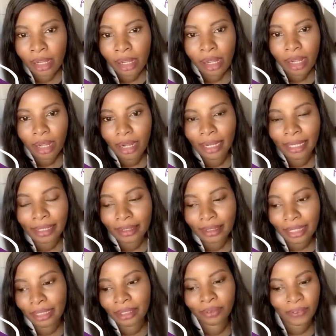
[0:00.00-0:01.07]
I
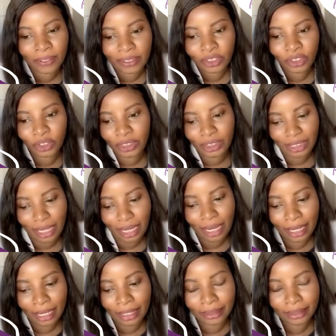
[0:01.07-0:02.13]
kind of just
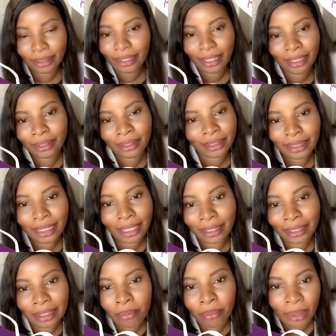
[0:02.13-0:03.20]
had an
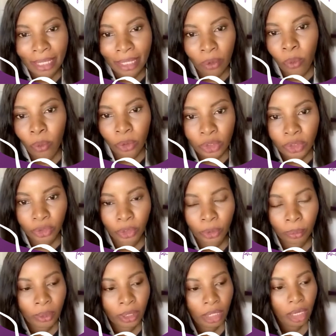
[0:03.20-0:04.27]
entirely black wardrobe.
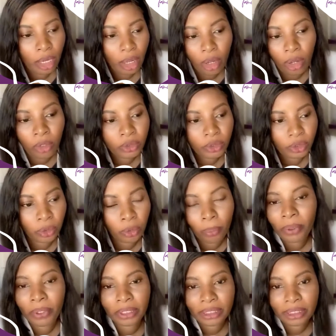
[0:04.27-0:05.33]
Also
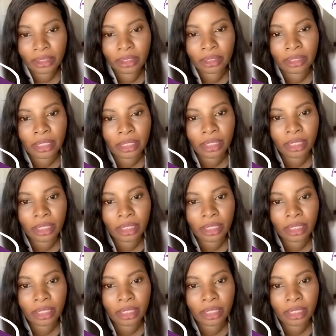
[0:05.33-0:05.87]
personally,